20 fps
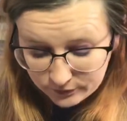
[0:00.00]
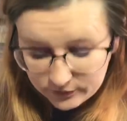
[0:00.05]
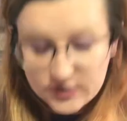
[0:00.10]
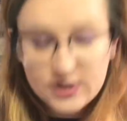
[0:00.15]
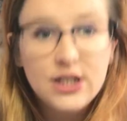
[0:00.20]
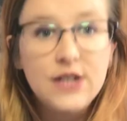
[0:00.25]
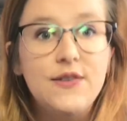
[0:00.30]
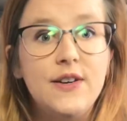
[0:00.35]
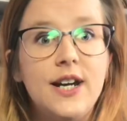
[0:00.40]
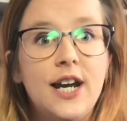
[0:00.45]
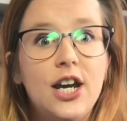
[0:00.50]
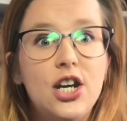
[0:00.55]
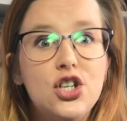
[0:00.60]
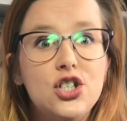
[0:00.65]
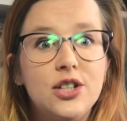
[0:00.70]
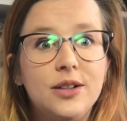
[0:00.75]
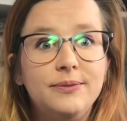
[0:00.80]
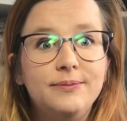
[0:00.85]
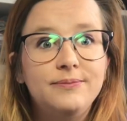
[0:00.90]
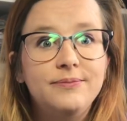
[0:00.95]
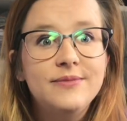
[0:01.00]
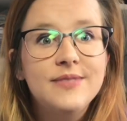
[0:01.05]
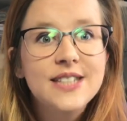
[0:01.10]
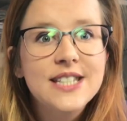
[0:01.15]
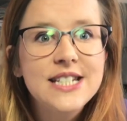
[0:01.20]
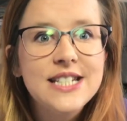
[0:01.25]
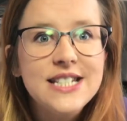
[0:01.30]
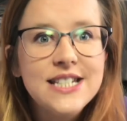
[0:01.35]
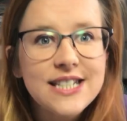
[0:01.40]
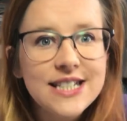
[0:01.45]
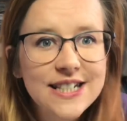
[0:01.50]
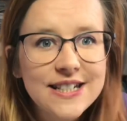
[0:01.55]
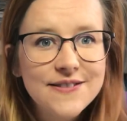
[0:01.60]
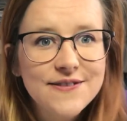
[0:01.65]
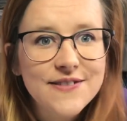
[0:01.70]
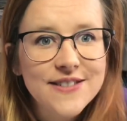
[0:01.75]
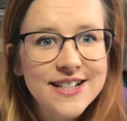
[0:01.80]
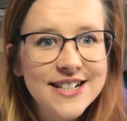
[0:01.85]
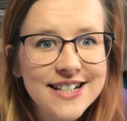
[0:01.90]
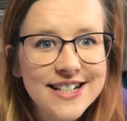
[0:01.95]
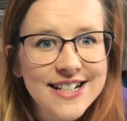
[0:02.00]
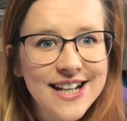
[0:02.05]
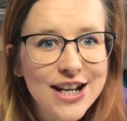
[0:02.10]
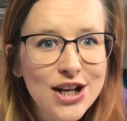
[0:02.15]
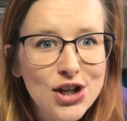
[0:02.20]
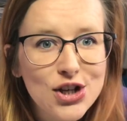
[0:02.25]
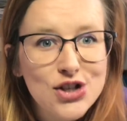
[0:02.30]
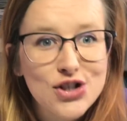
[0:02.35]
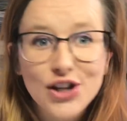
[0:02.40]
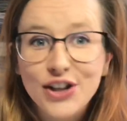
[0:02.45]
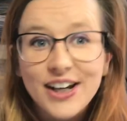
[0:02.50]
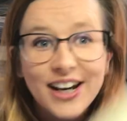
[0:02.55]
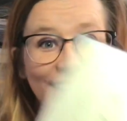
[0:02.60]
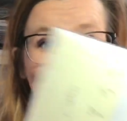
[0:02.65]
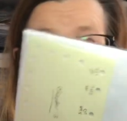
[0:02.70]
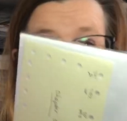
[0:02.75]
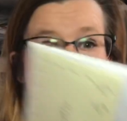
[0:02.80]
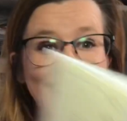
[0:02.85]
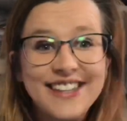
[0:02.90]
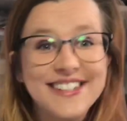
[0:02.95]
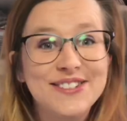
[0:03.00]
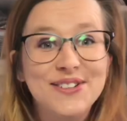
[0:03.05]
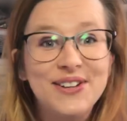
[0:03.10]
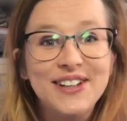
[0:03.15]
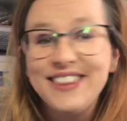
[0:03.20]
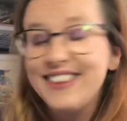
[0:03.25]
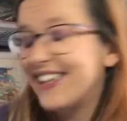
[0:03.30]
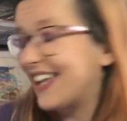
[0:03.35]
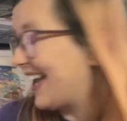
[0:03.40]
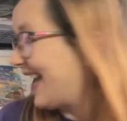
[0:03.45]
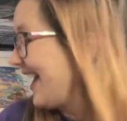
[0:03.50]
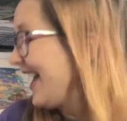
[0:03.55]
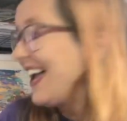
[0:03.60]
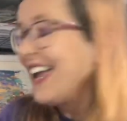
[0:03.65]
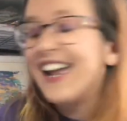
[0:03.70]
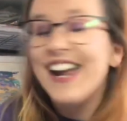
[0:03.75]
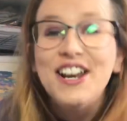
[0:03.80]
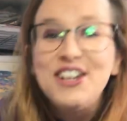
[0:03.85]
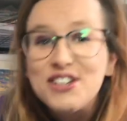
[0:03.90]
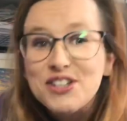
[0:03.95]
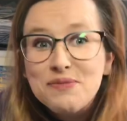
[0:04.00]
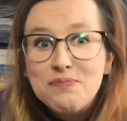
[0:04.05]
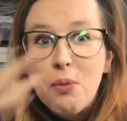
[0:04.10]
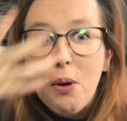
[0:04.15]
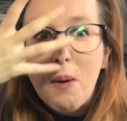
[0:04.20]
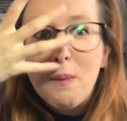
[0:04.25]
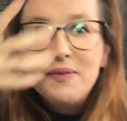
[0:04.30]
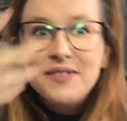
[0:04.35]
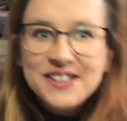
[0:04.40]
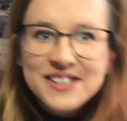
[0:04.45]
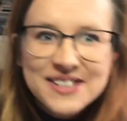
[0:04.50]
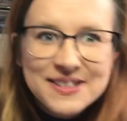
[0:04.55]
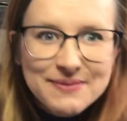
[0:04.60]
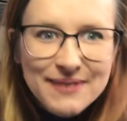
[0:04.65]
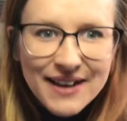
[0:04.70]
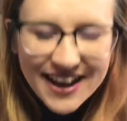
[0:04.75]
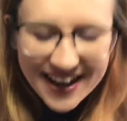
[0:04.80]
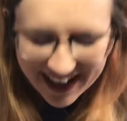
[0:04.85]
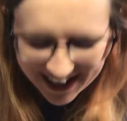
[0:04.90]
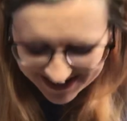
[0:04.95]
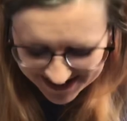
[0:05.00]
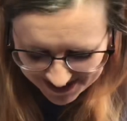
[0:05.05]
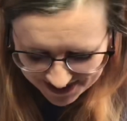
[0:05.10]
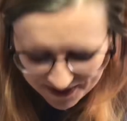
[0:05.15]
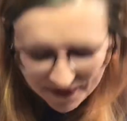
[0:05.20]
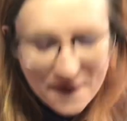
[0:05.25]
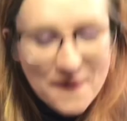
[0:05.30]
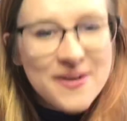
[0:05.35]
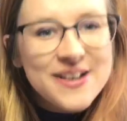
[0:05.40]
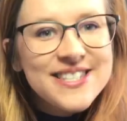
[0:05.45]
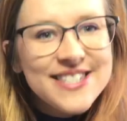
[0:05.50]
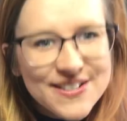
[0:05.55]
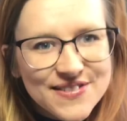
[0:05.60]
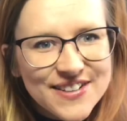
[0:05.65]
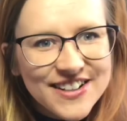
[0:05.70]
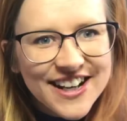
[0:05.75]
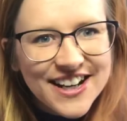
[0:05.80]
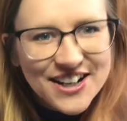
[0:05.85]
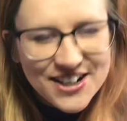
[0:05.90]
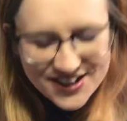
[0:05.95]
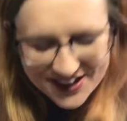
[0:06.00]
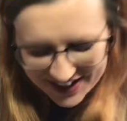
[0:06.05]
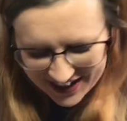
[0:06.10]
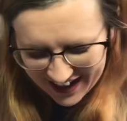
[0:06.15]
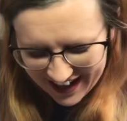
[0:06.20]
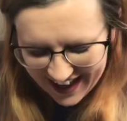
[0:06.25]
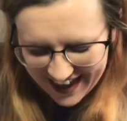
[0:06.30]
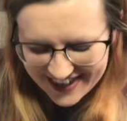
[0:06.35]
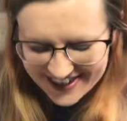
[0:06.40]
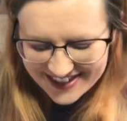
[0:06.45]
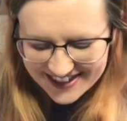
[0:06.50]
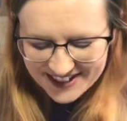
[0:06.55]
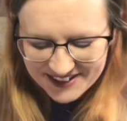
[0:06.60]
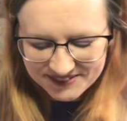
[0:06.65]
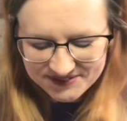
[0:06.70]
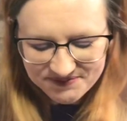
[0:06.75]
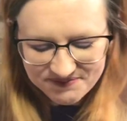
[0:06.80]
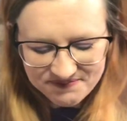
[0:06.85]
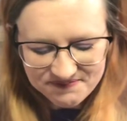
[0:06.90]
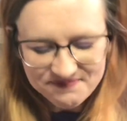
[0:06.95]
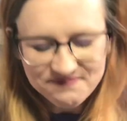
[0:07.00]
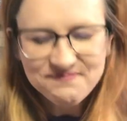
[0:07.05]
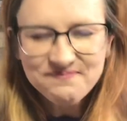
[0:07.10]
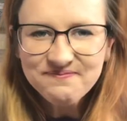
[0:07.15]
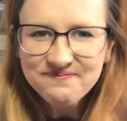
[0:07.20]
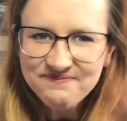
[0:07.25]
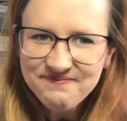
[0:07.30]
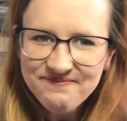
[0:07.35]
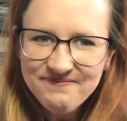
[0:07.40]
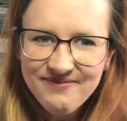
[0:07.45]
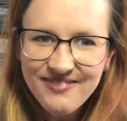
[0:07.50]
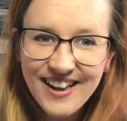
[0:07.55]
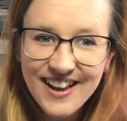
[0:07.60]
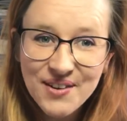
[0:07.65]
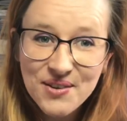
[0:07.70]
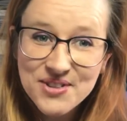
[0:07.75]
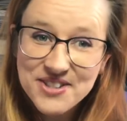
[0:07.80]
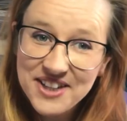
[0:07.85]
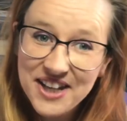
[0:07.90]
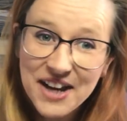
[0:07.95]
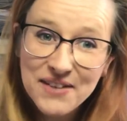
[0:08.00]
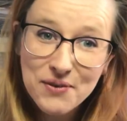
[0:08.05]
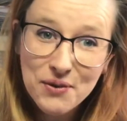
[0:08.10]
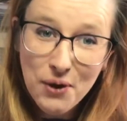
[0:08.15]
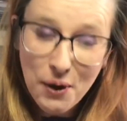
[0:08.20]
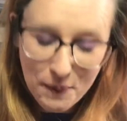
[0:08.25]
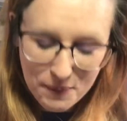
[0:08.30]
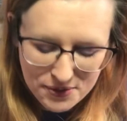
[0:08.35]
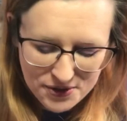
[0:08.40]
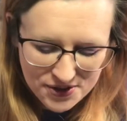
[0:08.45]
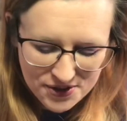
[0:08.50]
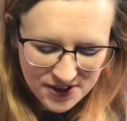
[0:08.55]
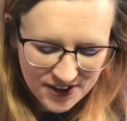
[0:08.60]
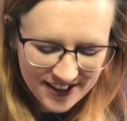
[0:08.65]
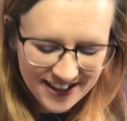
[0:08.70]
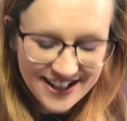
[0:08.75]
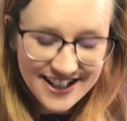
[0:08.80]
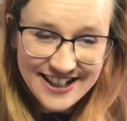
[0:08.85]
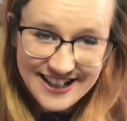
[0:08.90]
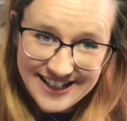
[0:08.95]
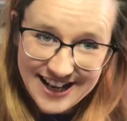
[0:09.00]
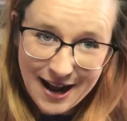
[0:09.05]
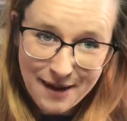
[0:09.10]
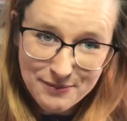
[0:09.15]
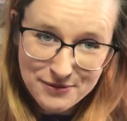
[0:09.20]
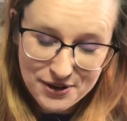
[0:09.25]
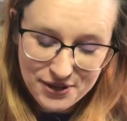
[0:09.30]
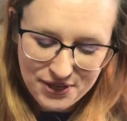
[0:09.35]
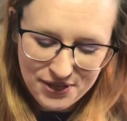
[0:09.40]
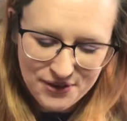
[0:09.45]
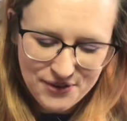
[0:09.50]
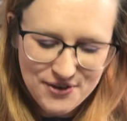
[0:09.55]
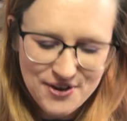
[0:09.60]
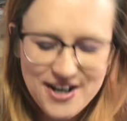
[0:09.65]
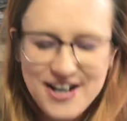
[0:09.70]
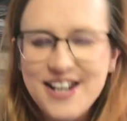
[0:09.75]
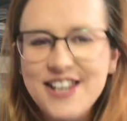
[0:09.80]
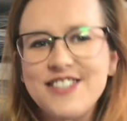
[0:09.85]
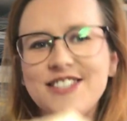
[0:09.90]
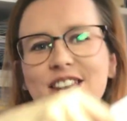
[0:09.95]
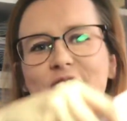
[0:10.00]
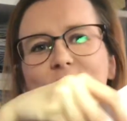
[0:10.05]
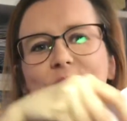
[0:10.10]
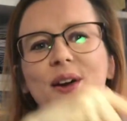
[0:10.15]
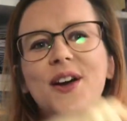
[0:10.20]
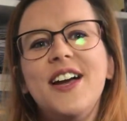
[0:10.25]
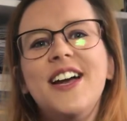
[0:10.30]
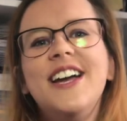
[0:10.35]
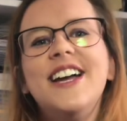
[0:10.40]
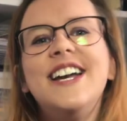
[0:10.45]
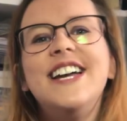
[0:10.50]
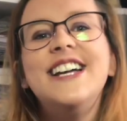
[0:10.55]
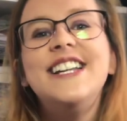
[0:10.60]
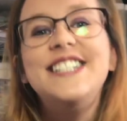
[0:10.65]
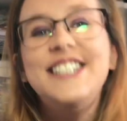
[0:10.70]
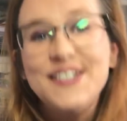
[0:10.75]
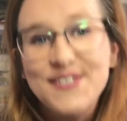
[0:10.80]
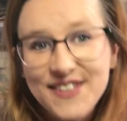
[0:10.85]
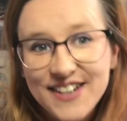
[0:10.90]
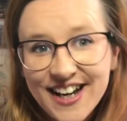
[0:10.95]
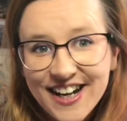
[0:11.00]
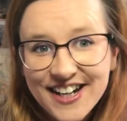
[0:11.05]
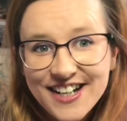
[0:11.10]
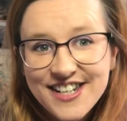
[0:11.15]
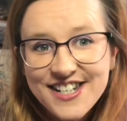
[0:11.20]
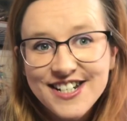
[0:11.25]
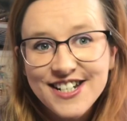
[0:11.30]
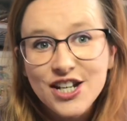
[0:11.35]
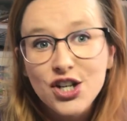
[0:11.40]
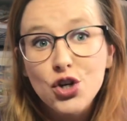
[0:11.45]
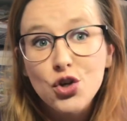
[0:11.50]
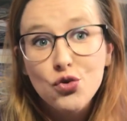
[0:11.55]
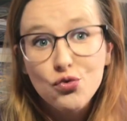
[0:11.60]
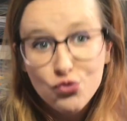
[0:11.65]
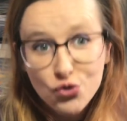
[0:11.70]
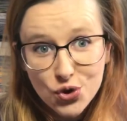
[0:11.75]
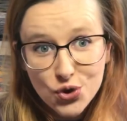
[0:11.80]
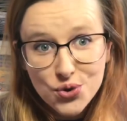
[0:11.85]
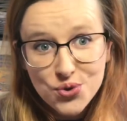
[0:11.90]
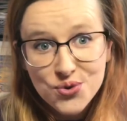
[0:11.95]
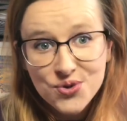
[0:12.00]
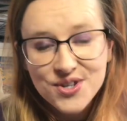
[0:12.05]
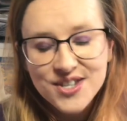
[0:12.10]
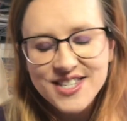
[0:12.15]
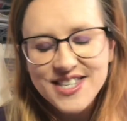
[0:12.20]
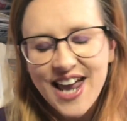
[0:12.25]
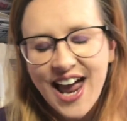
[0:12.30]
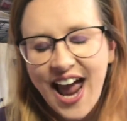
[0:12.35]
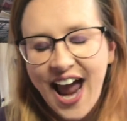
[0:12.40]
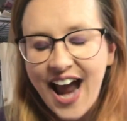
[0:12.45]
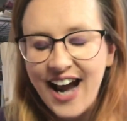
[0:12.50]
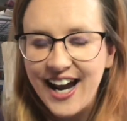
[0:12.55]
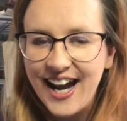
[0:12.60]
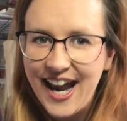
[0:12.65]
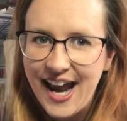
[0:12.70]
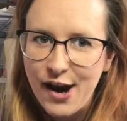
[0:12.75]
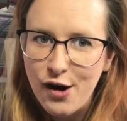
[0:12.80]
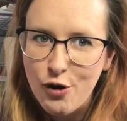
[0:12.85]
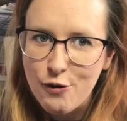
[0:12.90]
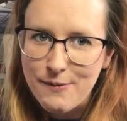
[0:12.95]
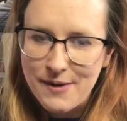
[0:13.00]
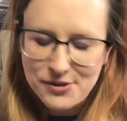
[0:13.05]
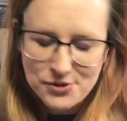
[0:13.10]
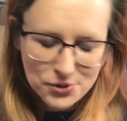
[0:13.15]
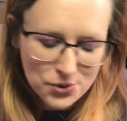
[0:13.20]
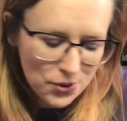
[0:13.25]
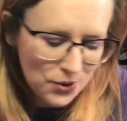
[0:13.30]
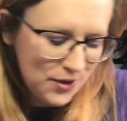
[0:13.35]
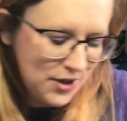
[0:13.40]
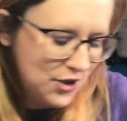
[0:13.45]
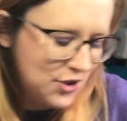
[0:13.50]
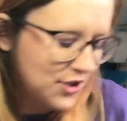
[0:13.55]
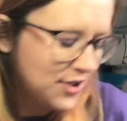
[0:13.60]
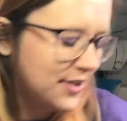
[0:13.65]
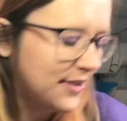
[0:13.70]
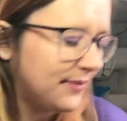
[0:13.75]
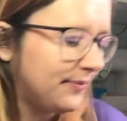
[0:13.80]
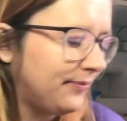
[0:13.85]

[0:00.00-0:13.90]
Divination, and it's not in there, it just popped into my head. Divination lesson was the other option in chapter 3. So divination, runes and care of magical creatures.